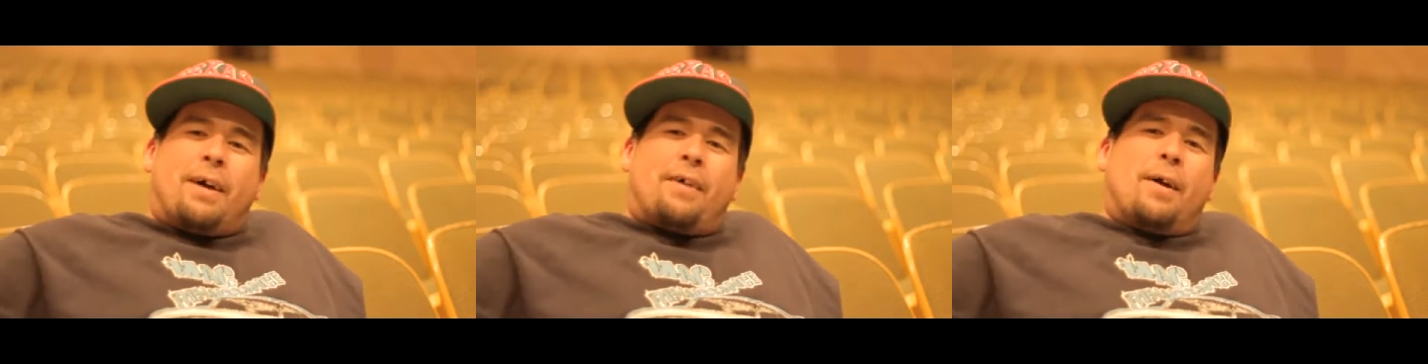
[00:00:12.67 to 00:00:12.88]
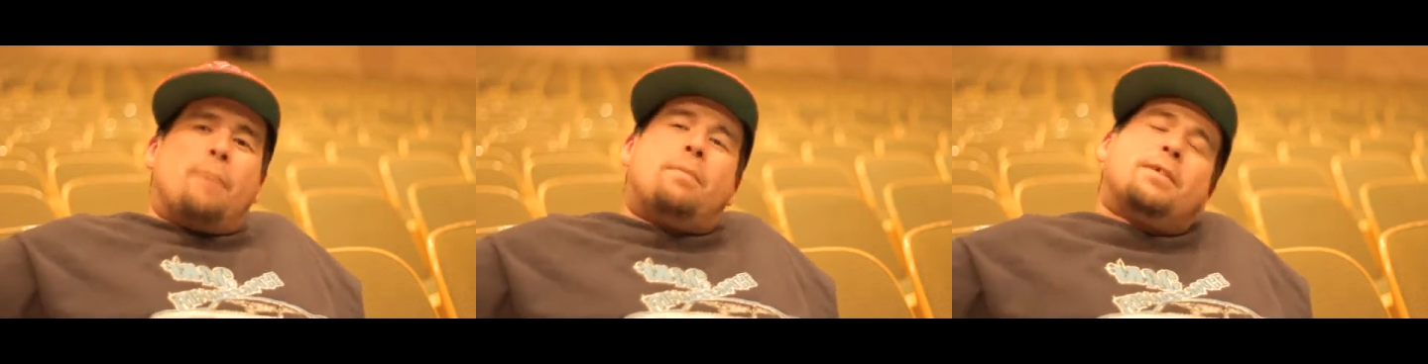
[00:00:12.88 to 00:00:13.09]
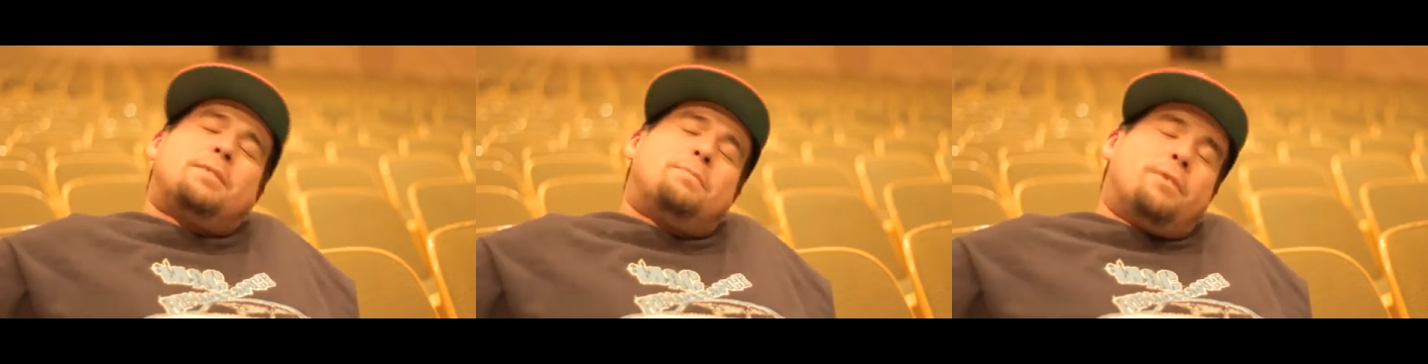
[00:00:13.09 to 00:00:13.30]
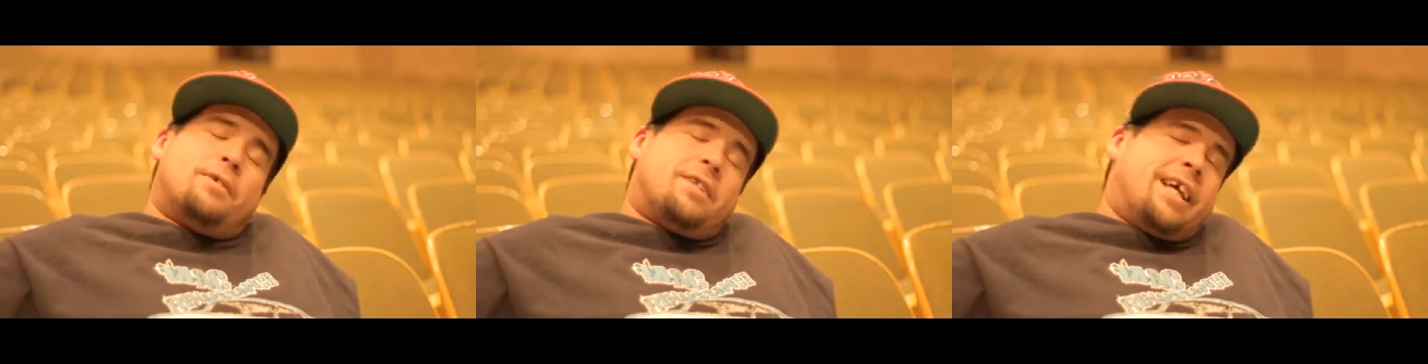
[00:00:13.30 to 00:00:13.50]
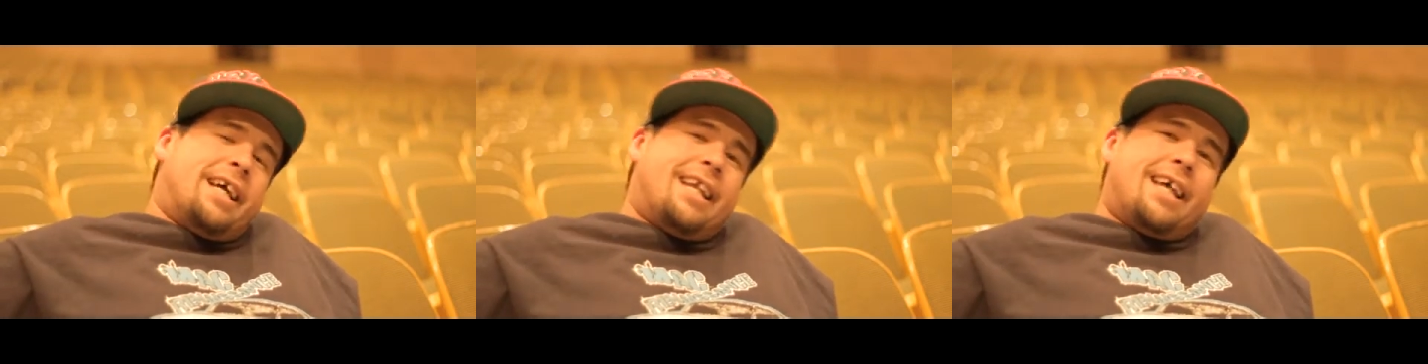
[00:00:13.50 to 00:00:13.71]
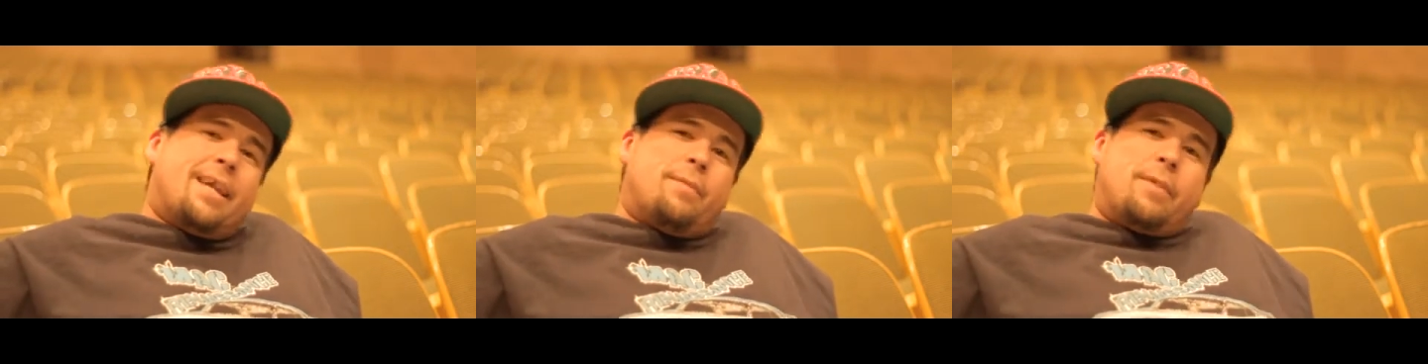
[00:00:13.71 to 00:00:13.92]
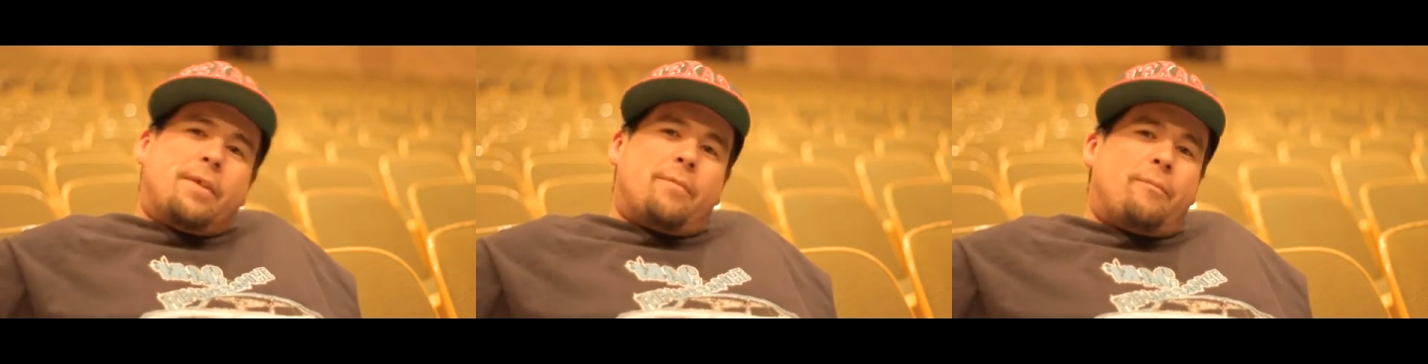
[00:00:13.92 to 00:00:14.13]
My grandpa spoiled the hell
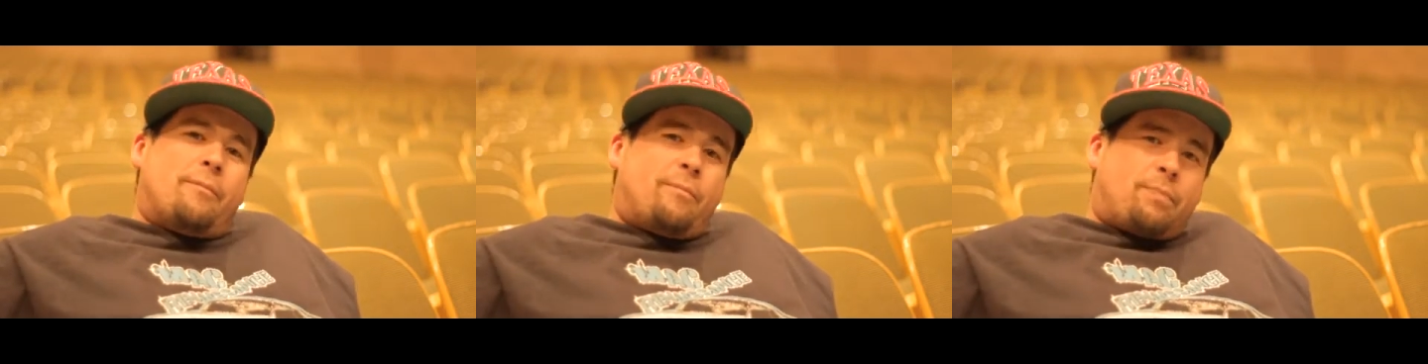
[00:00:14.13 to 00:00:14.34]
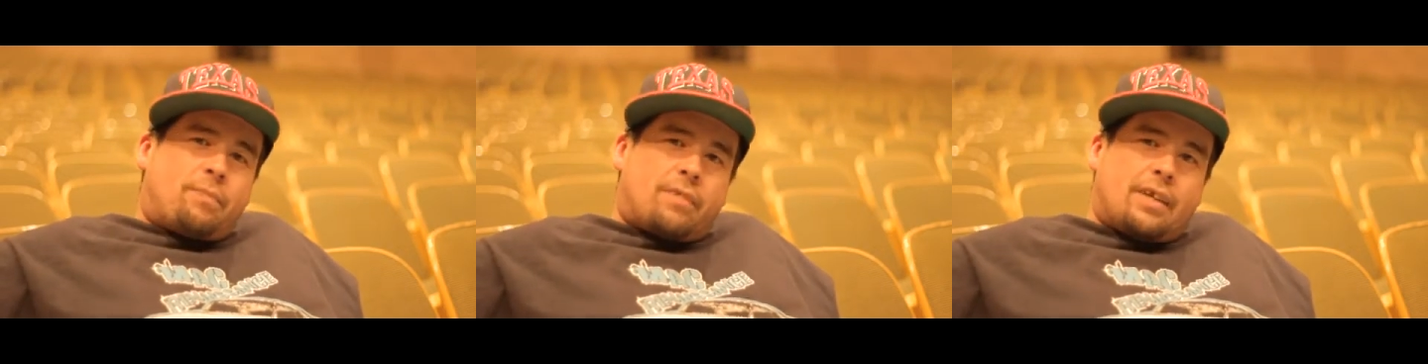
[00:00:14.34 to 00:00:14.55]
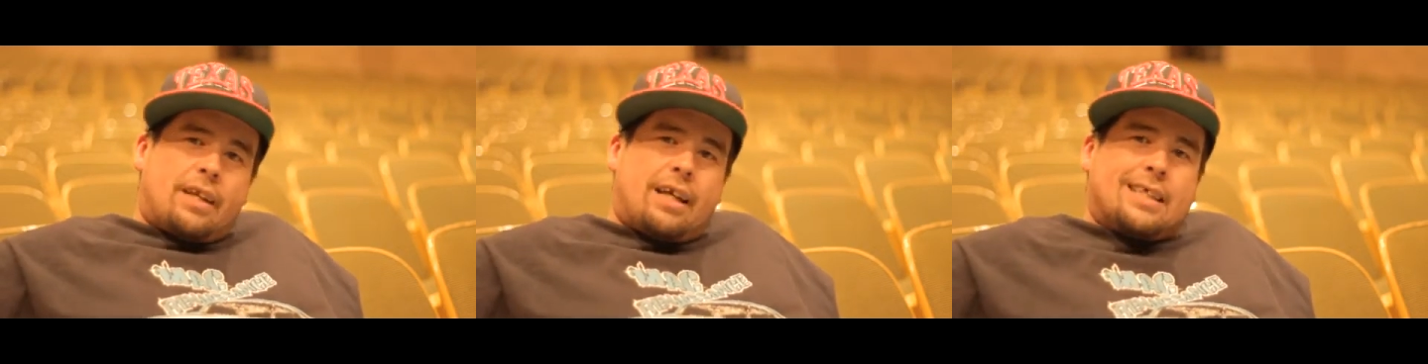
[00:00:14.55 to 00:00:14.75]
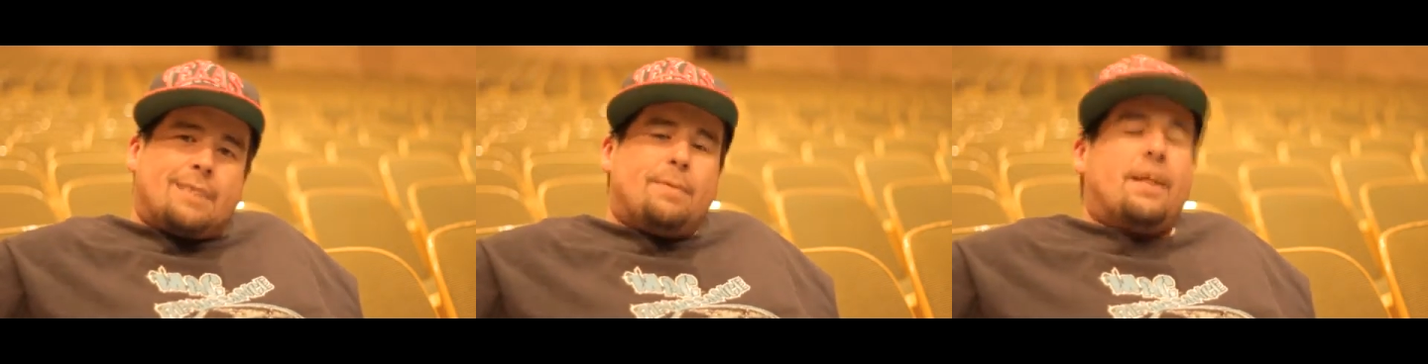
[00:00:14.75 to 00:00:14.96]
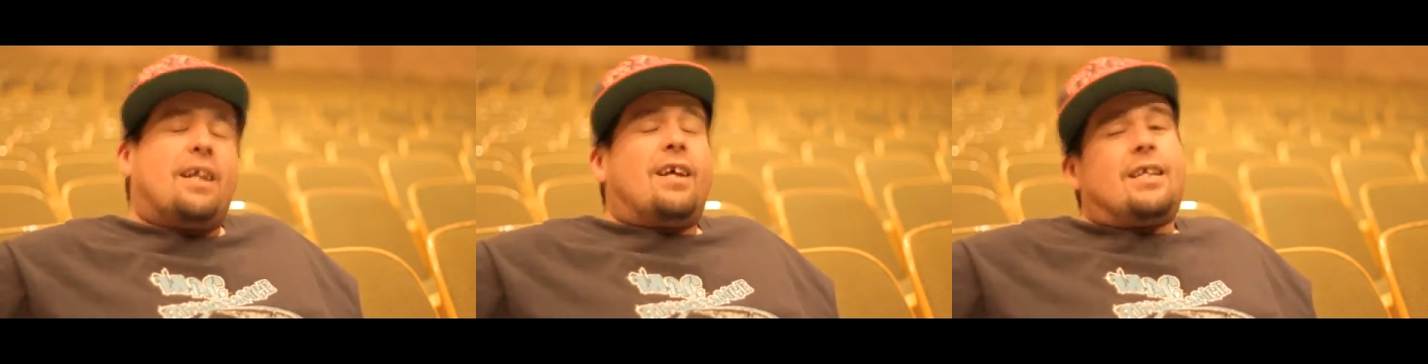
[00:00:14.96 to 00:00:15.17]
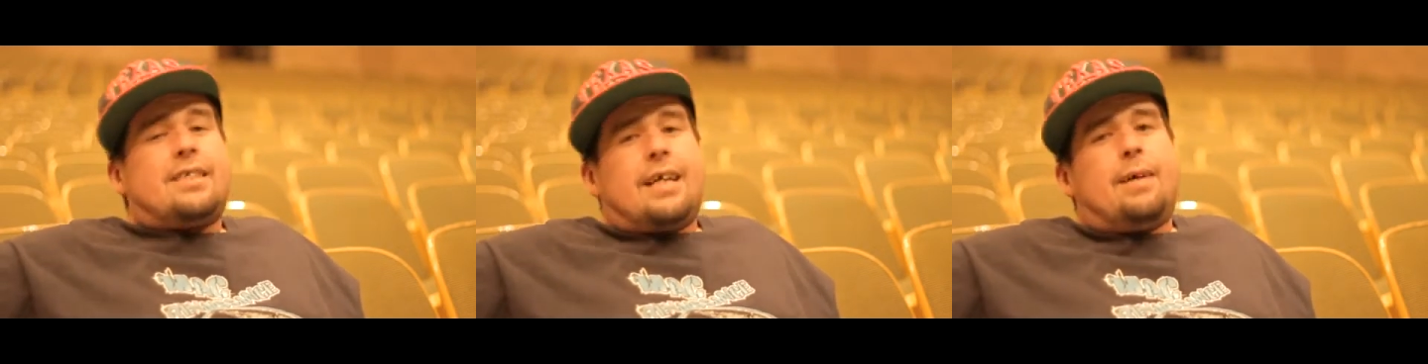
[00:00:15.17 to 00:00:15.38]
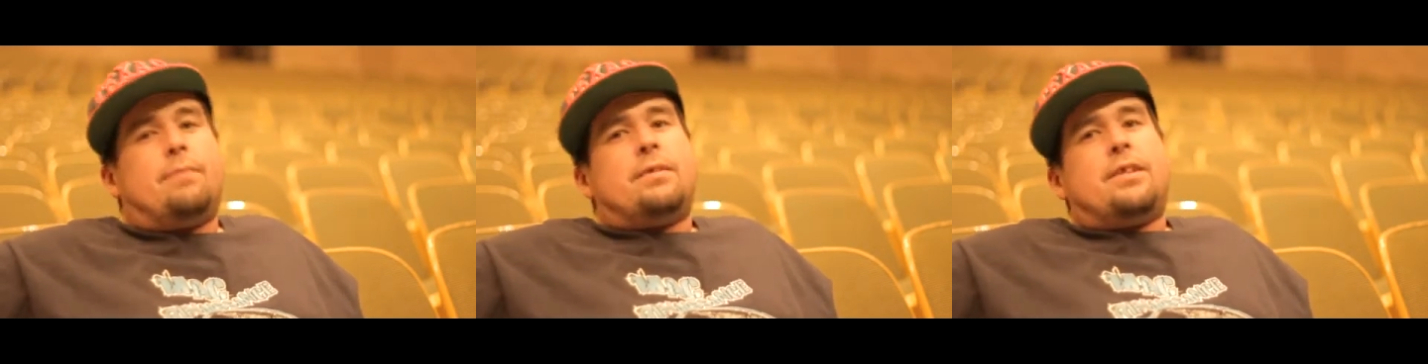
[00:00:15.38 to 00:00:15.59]
out of me. I spent a lot of
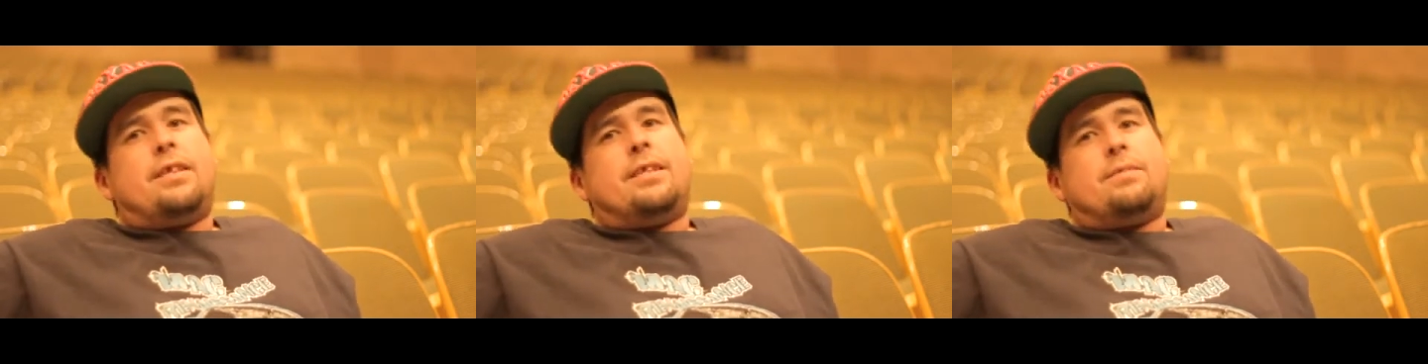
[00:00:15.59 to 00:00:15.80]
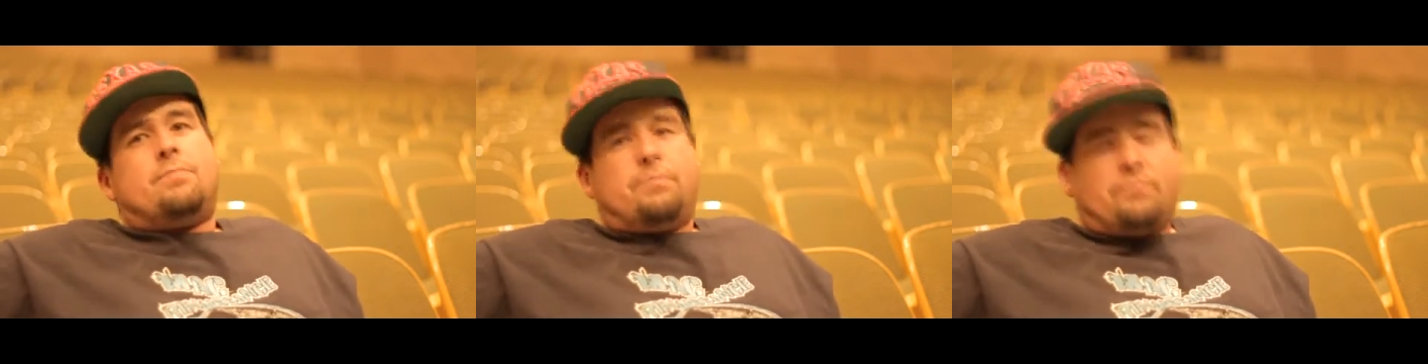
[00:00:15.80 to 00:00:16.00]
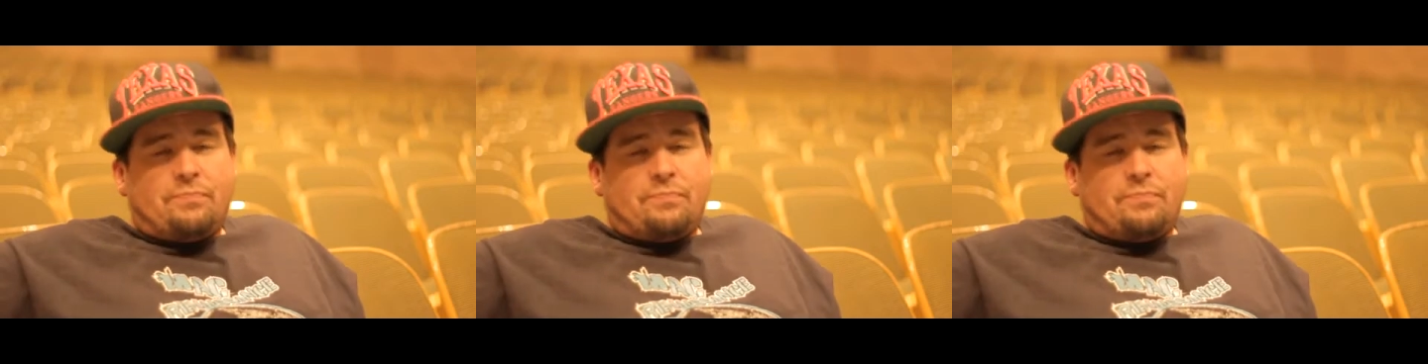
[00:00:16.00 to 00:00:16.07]
time with them.